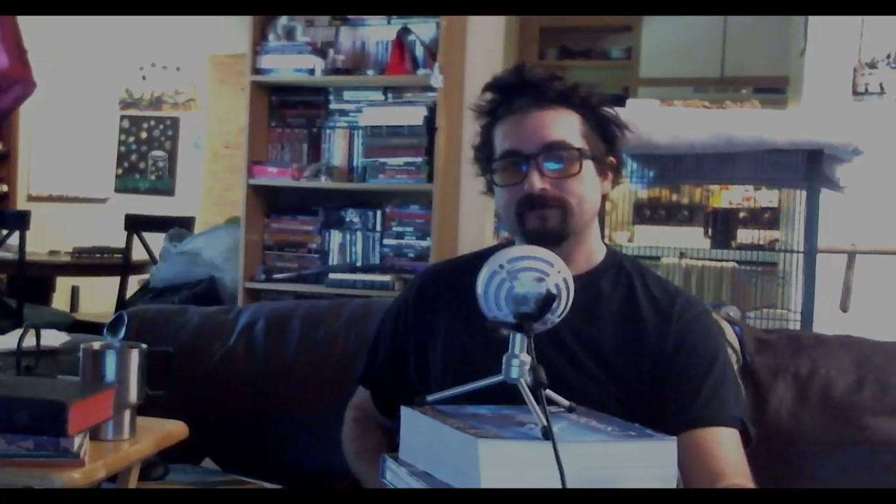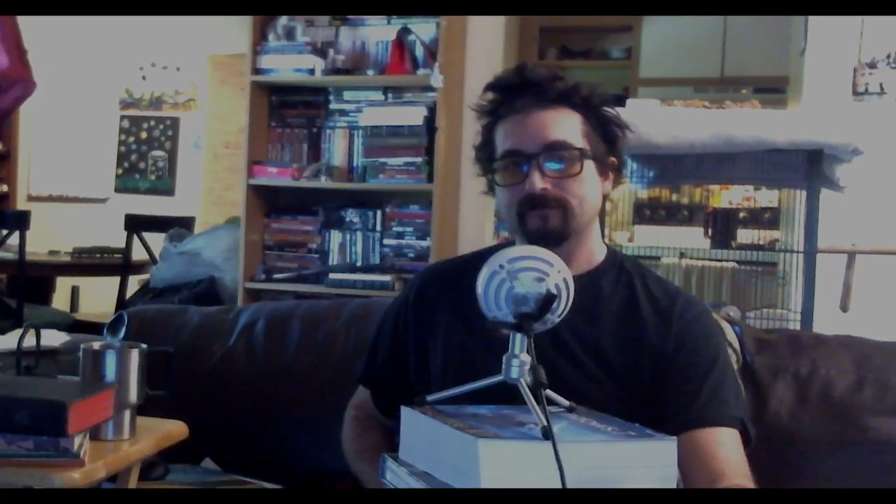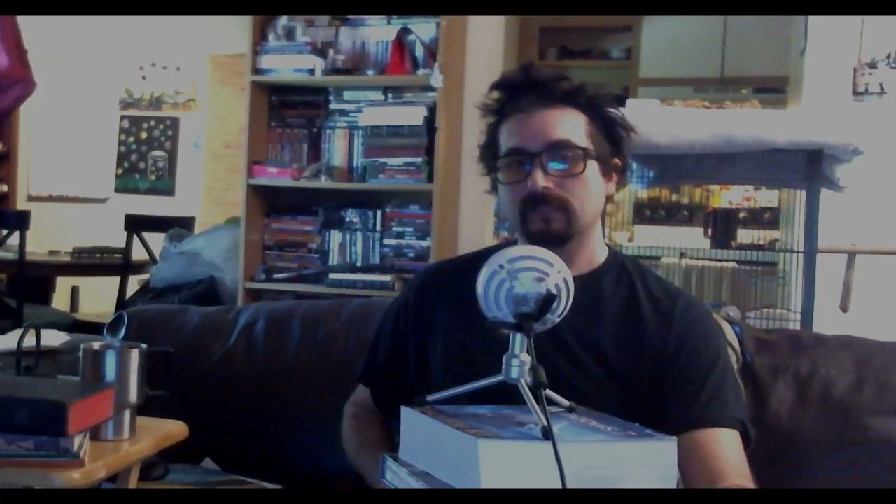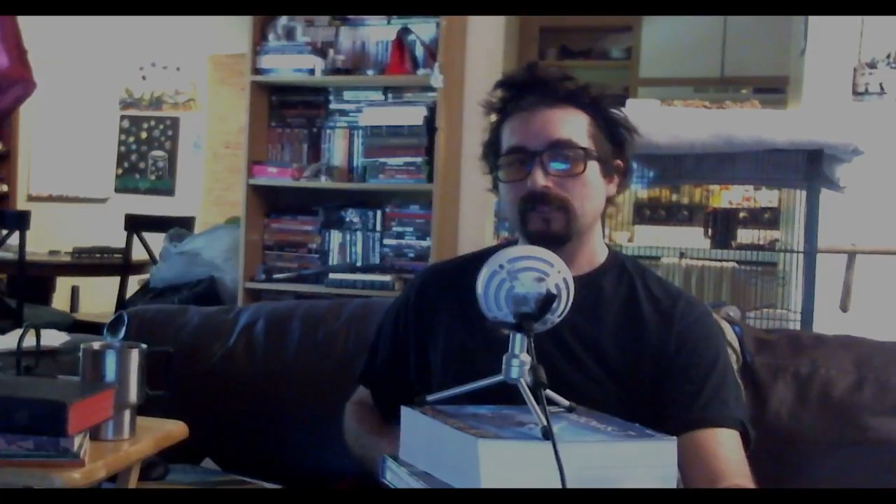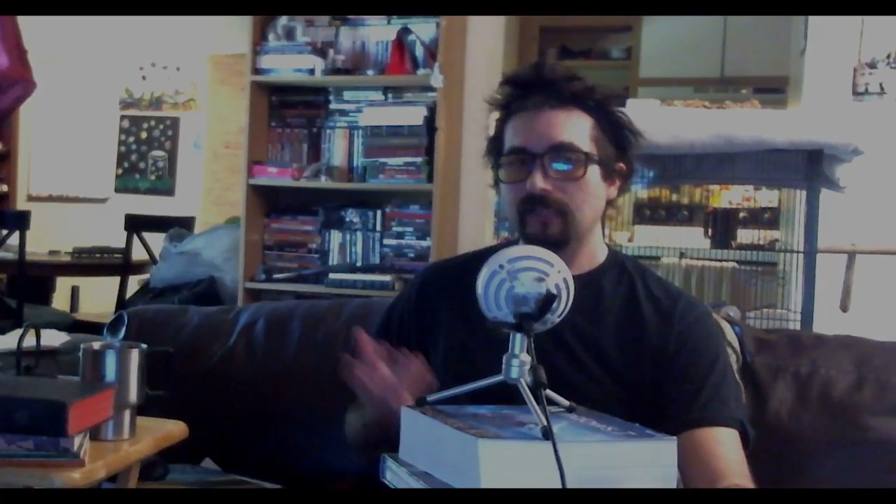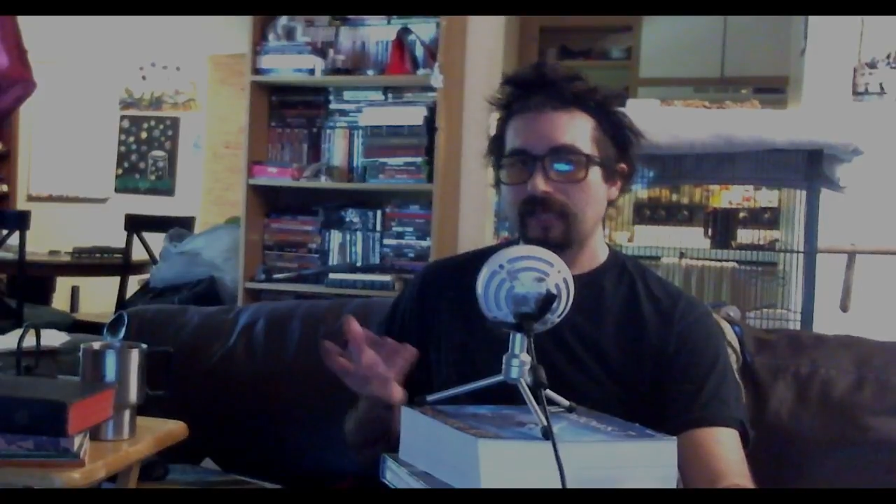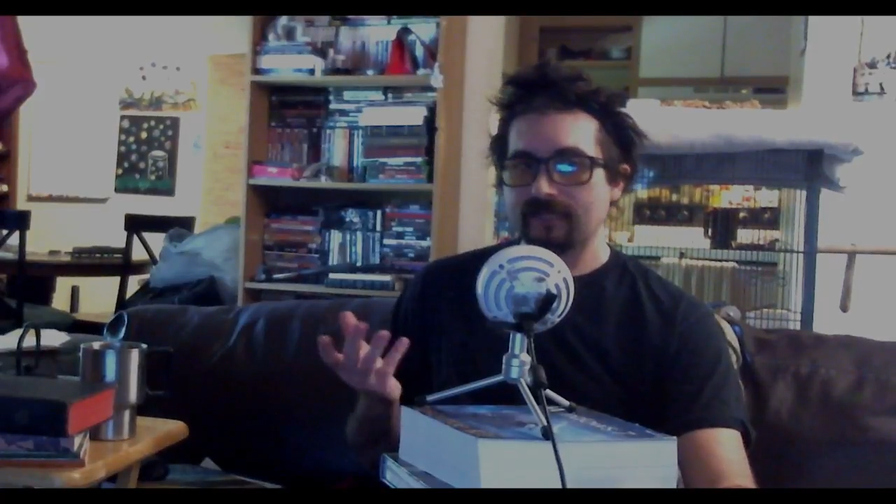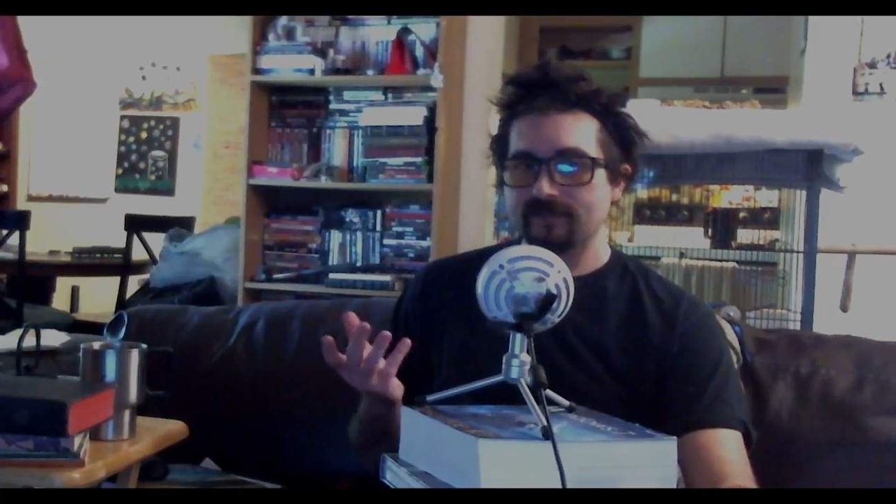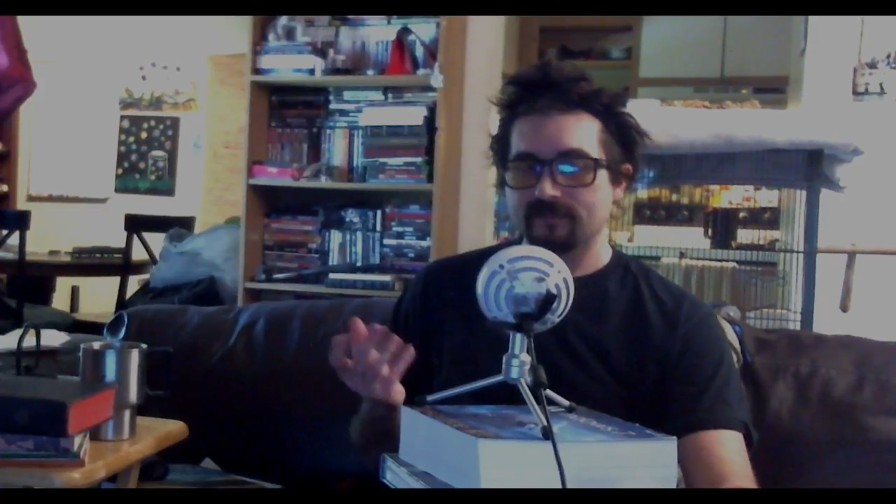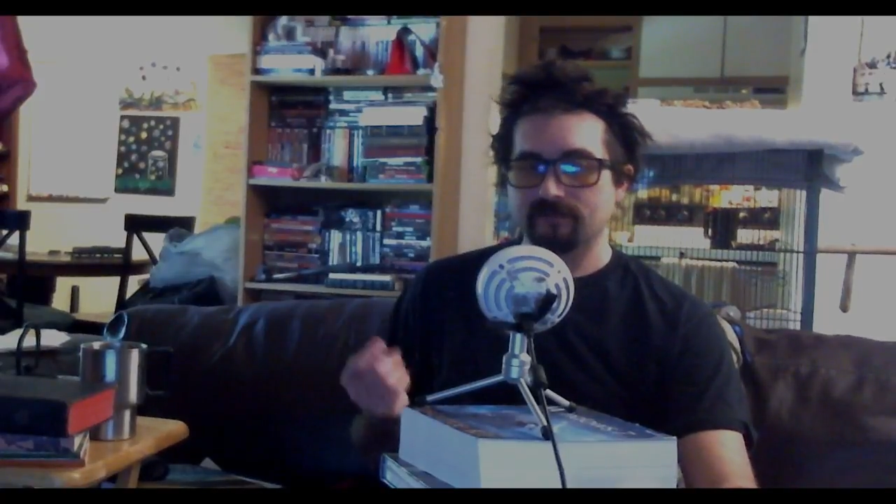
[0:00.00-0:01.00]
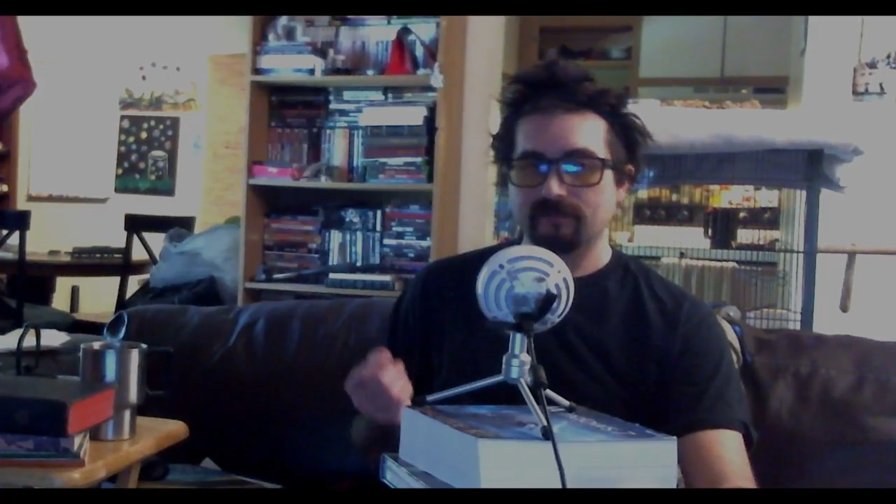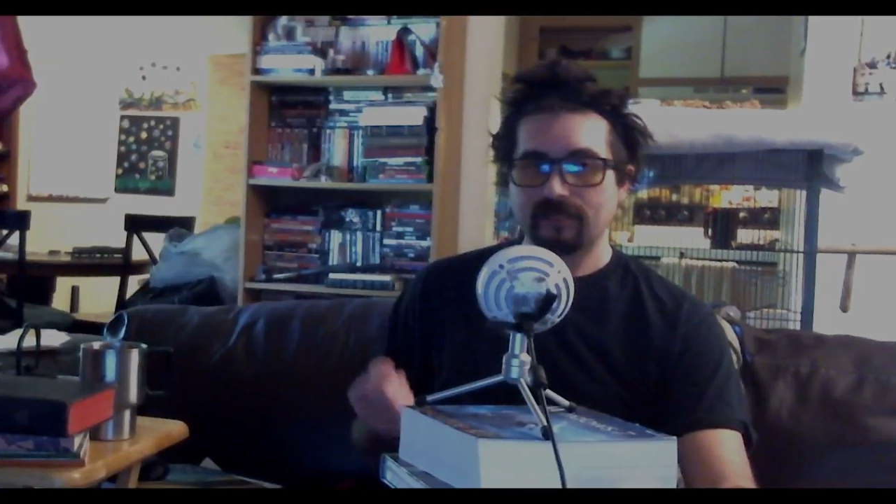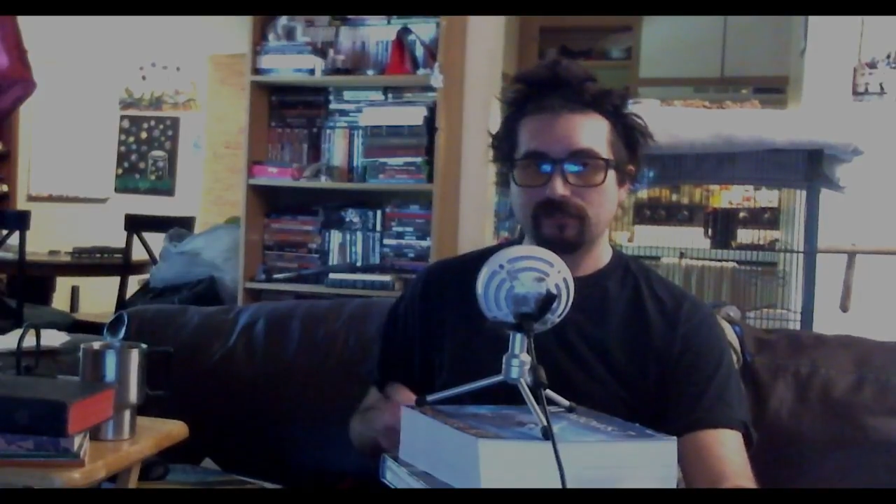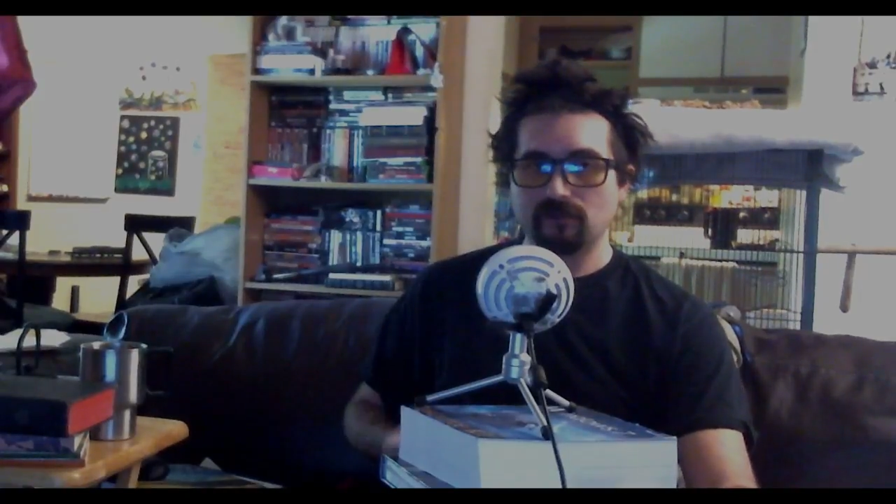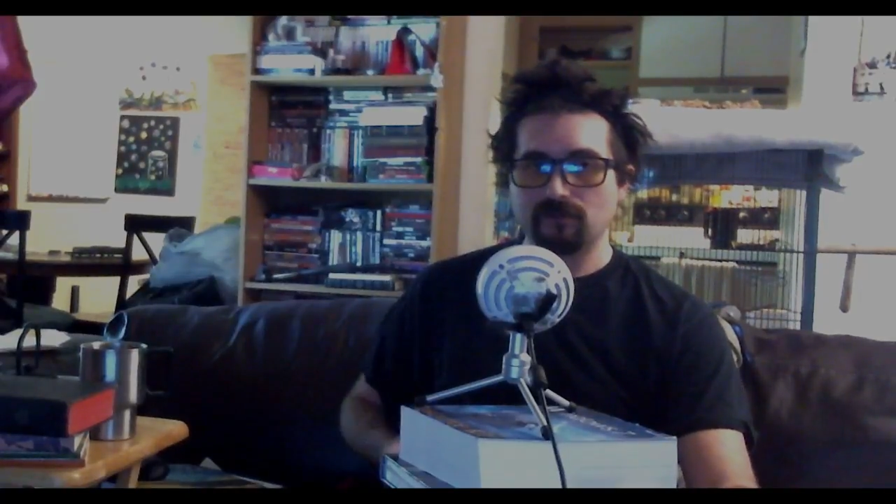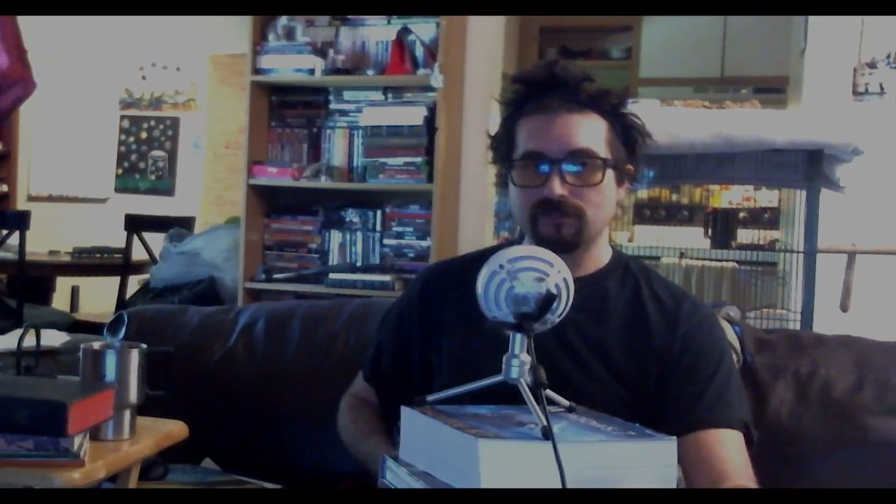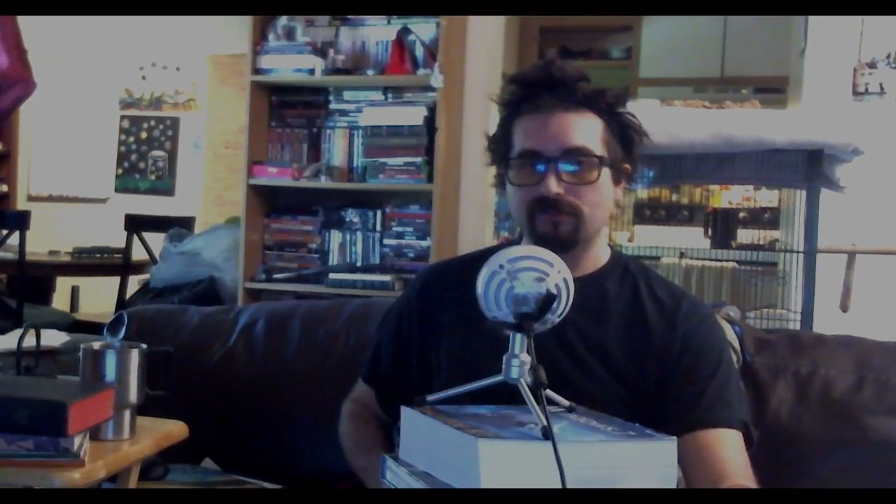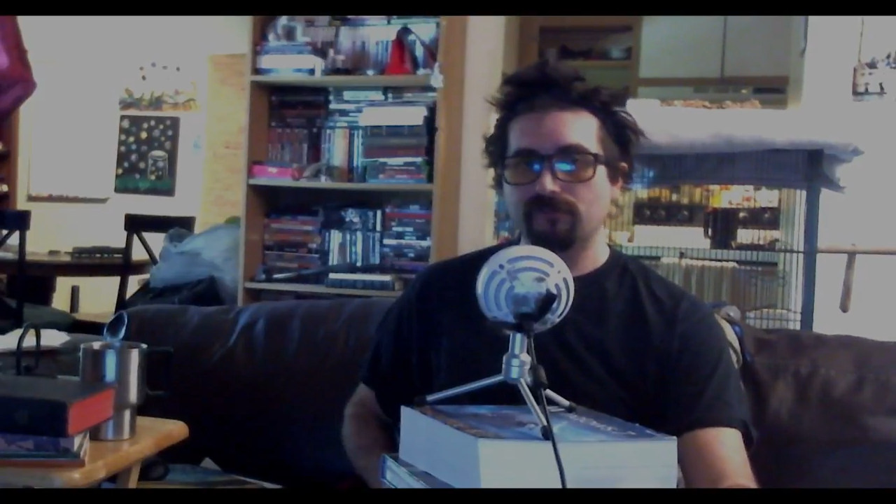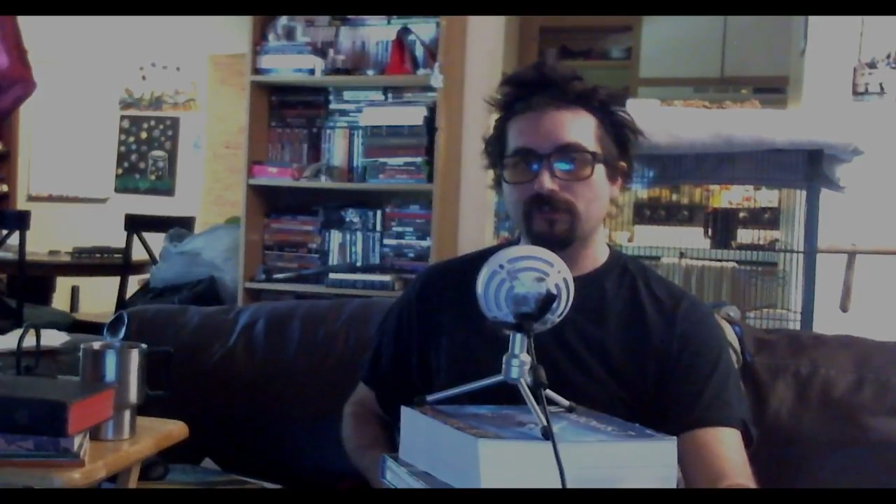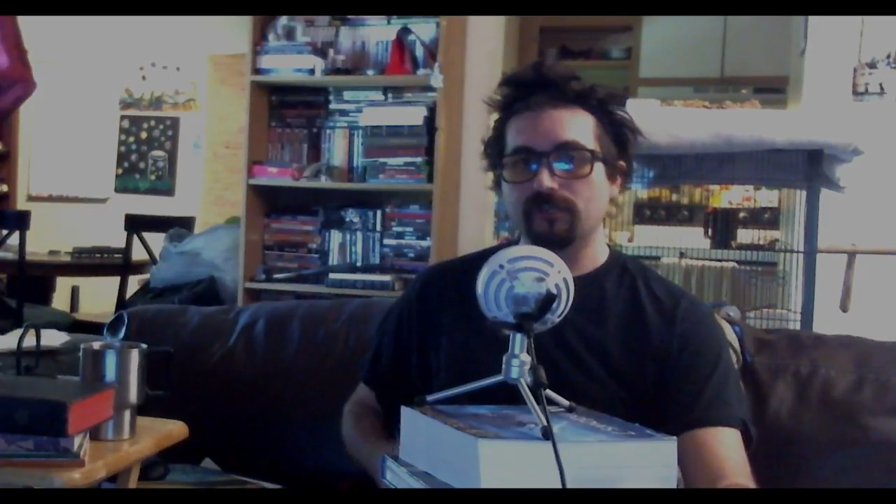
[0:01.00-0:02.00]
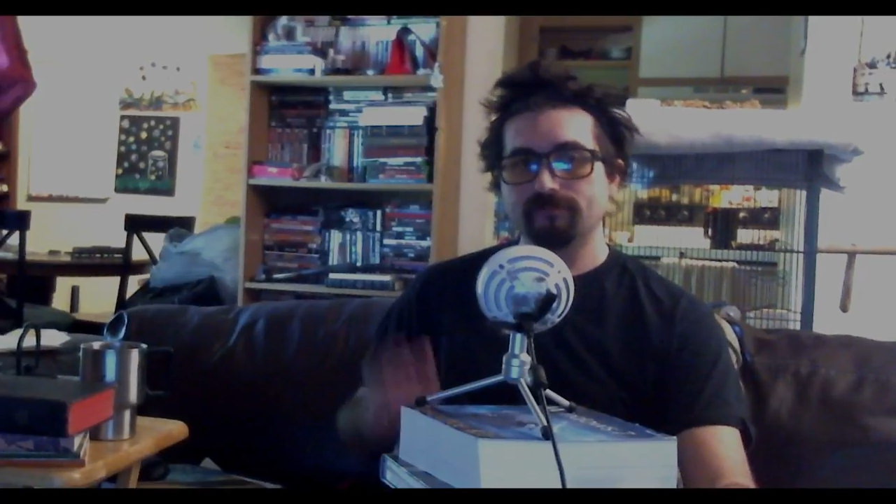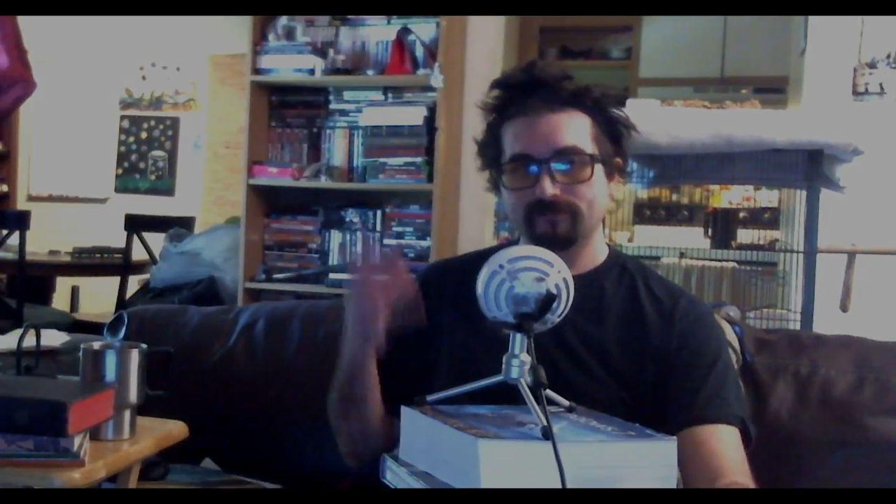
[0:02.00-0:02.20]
Unless, like Lucifer,